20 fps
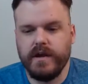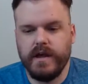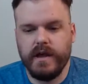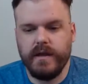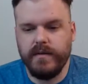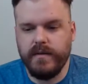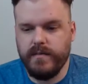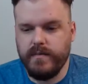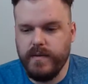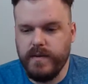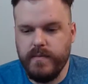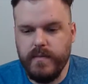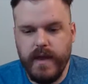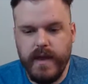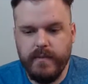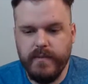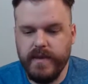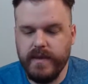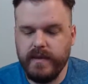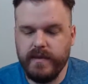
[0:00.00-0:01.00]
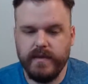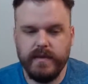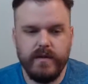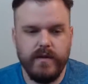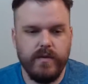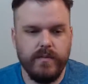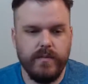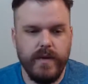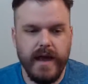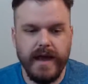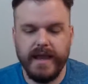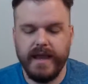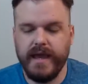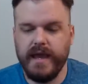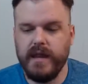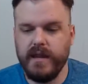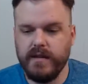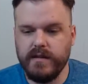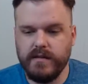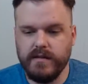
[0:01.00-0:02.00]
I mean, maybe, Matt
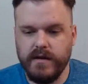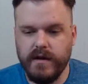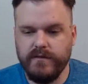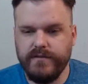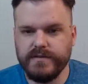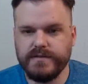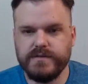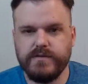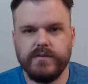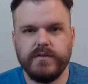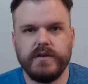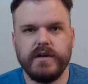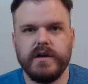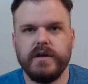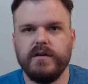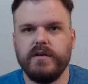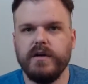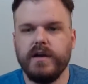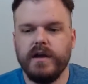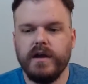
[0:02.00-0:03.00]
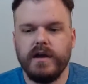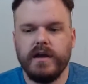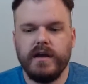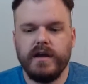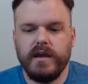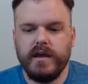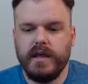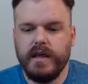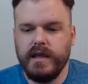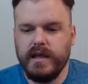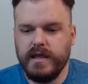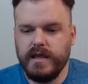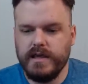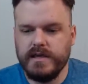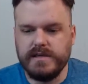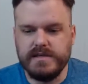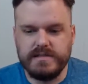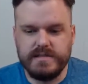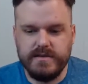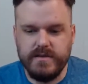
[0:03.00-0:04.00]
Canada, the offense coordinator,
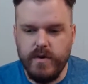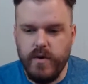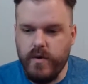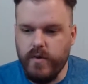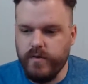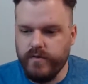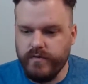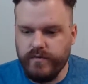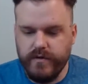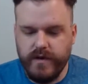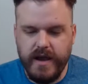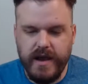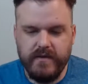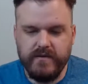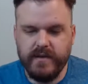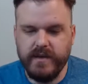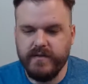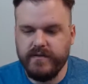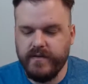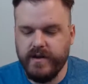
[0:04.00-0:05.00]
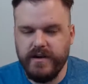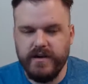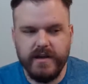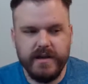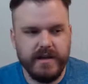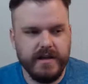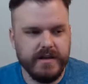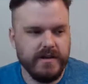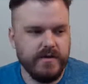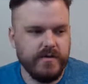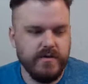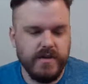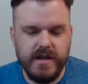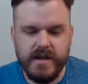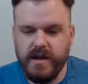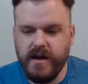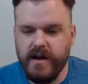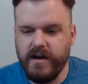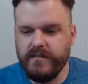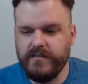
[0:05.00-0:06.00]
he's known for having a very unique
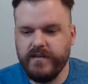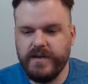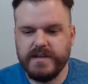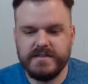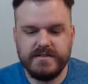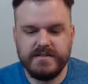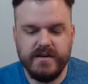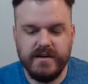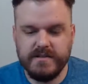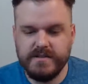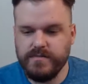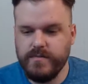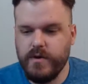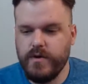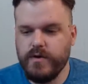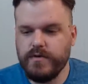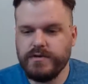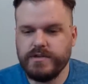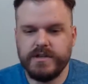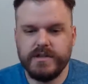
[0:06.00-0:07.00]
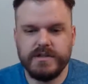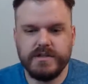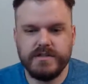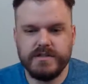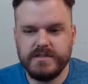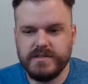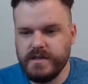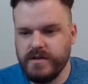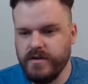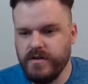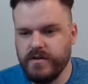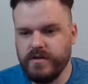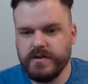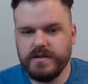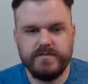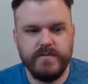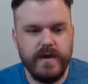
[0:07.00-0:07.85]
offense, tons of motions and all this.